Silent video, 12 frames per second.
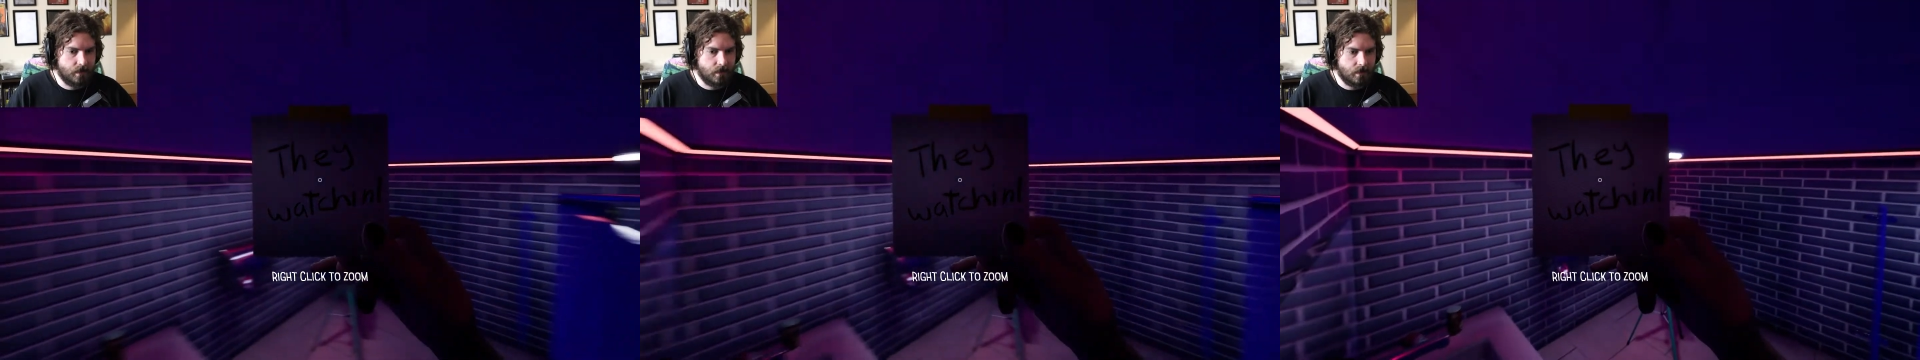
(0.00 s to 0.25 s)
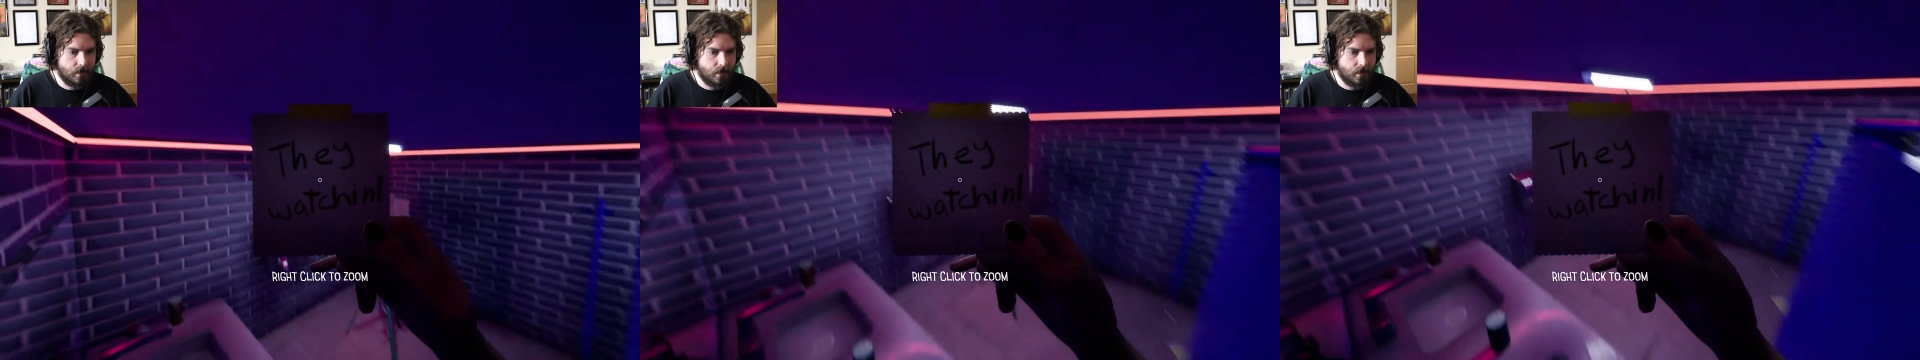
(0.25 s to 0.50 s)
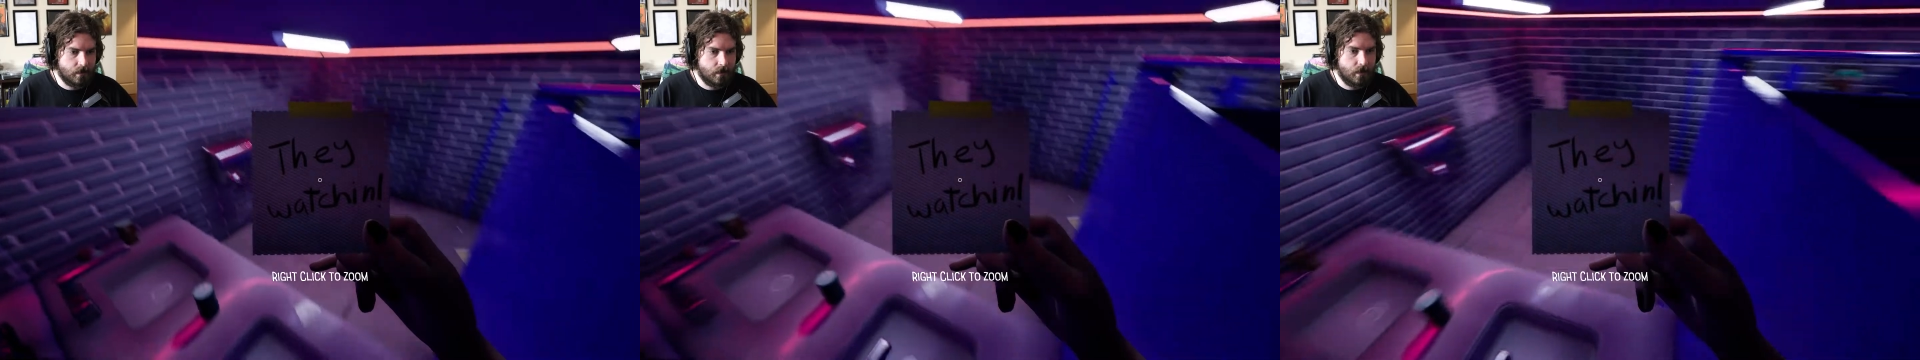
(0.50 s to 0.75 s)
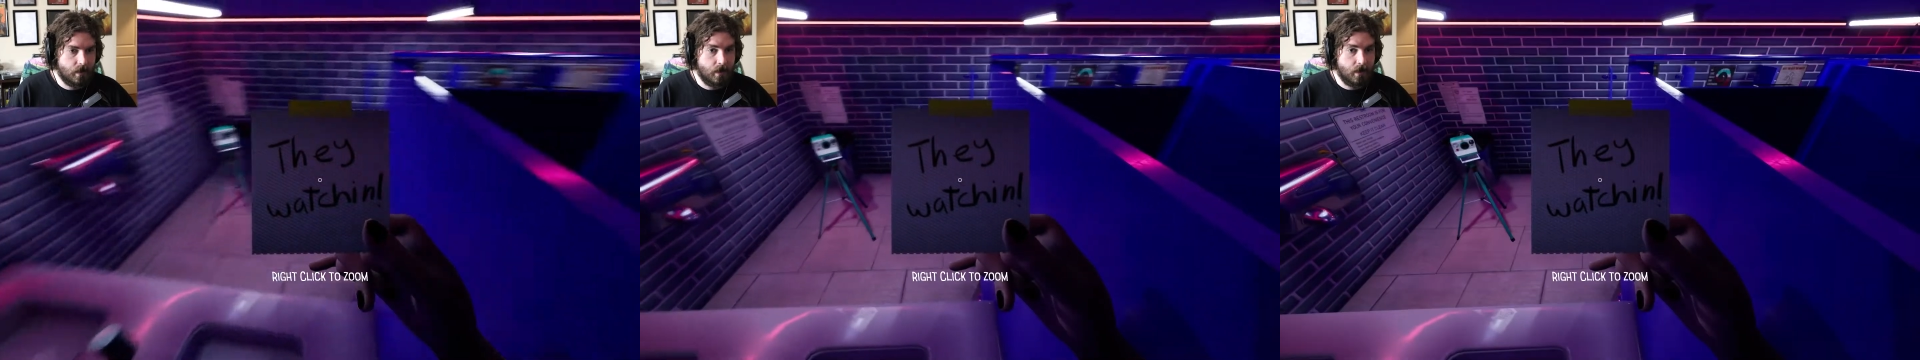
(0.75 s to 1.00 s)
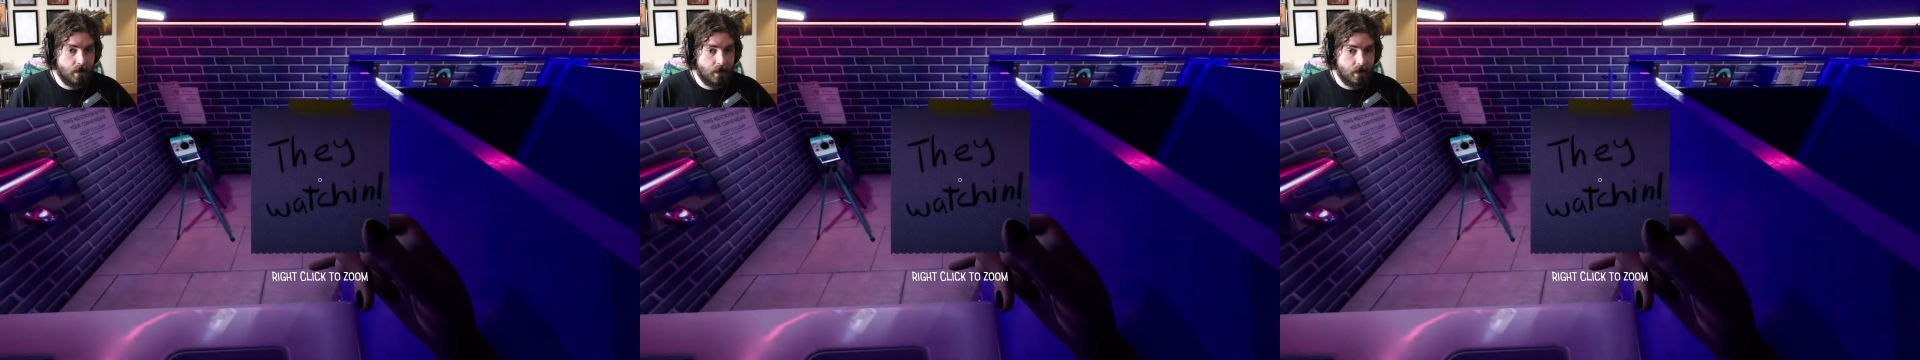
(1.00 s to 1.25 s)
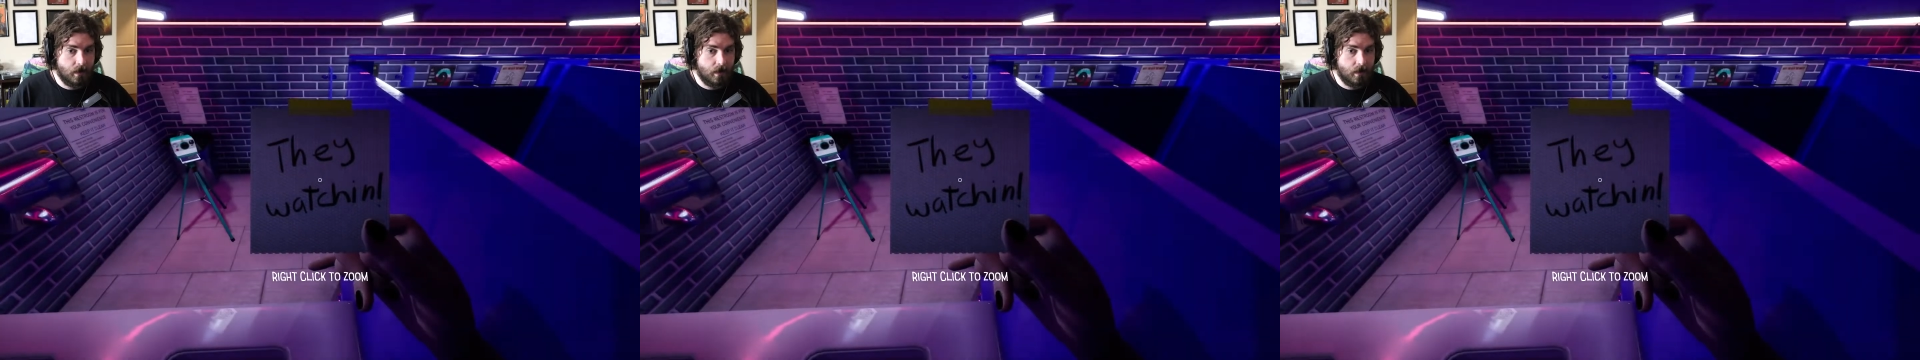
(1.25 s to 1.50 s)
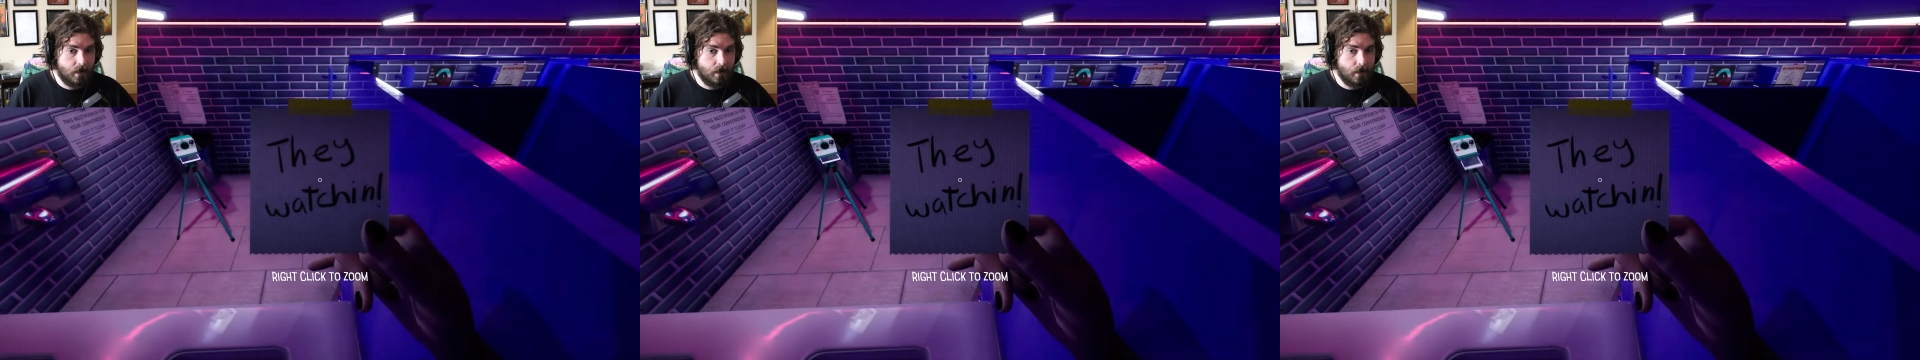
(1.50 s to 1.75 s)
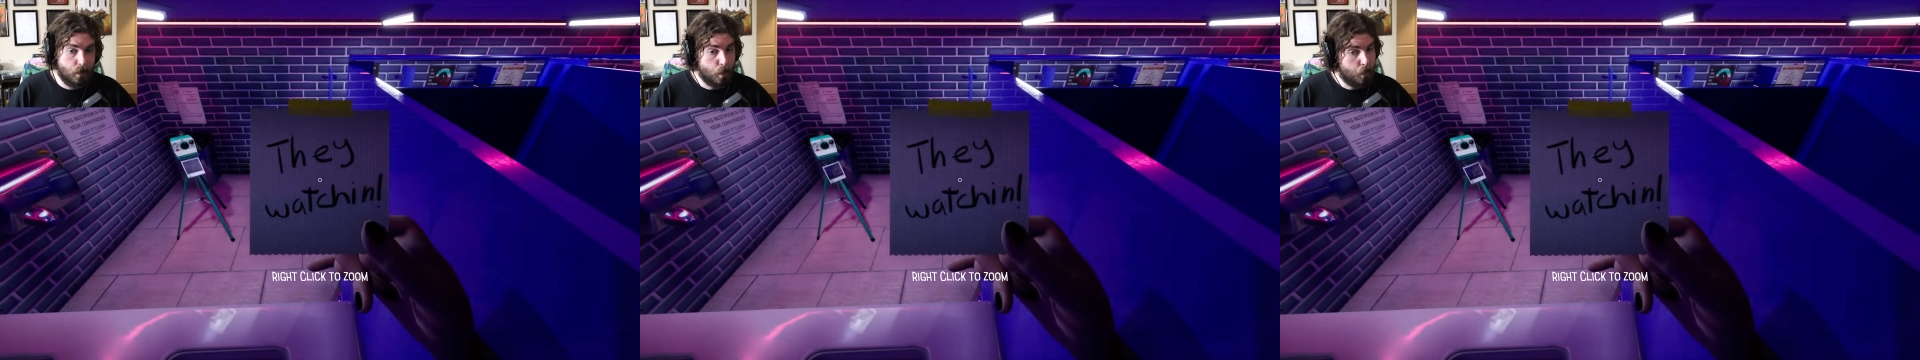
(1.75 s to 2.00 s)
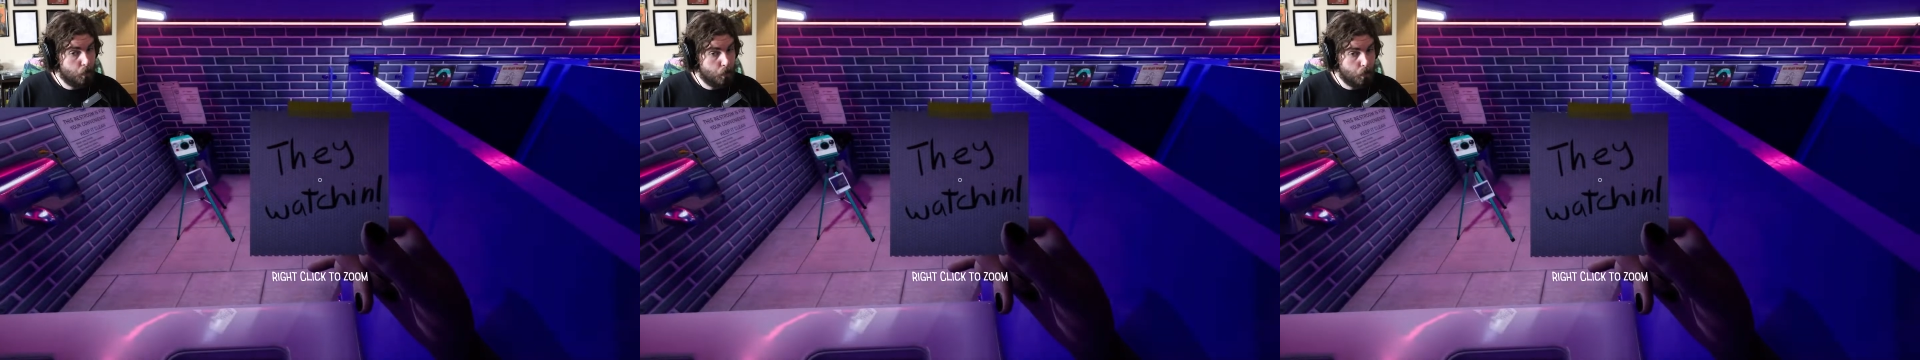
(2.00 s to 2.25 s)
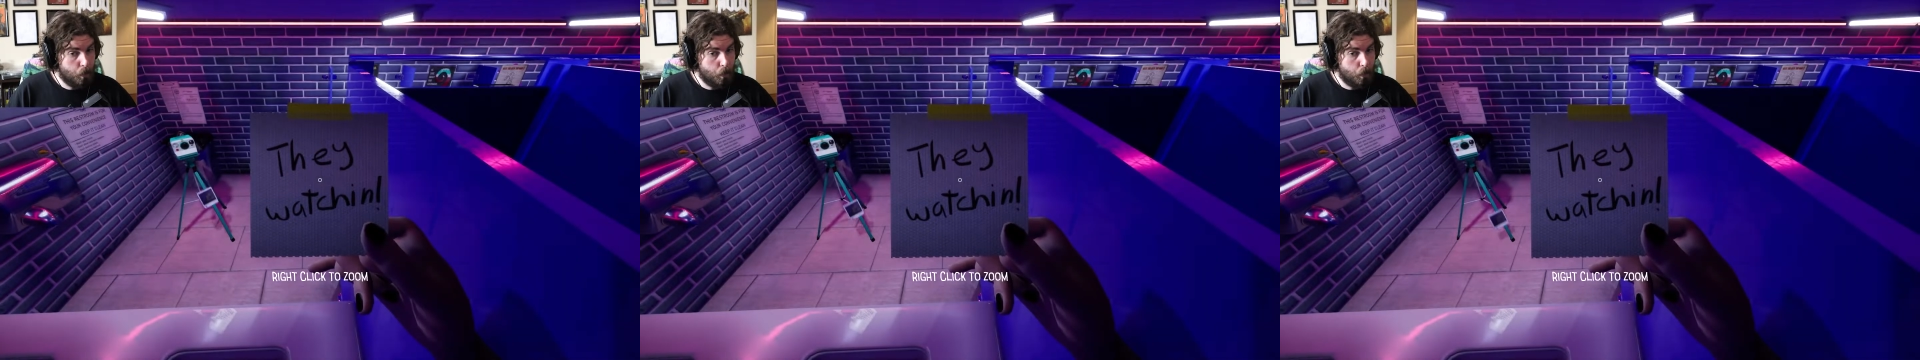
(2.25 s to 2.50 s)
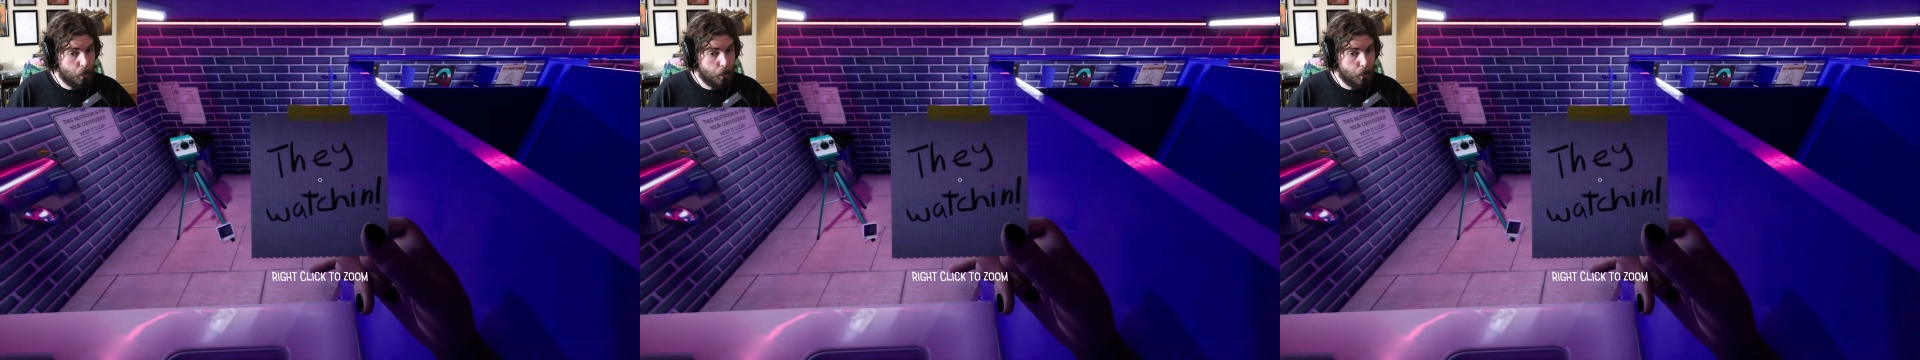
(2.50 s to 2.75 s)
[no speech]